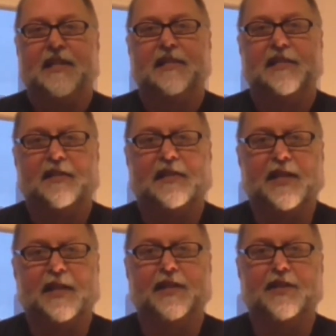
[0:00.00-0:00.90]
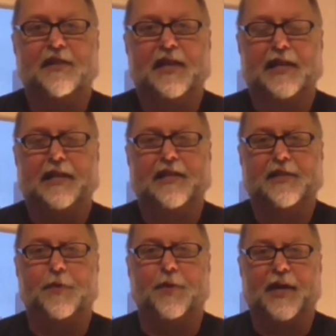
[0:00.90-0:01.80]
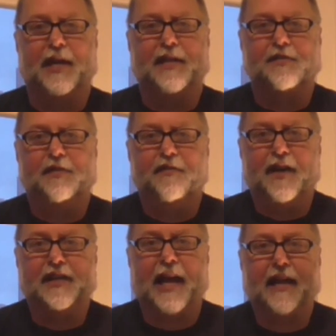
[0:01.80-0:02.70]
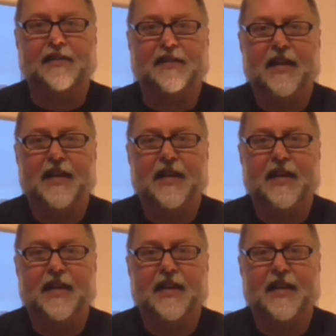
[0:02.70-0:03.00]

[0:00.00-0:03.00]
So he's going to do it in this book, and as we'll find out,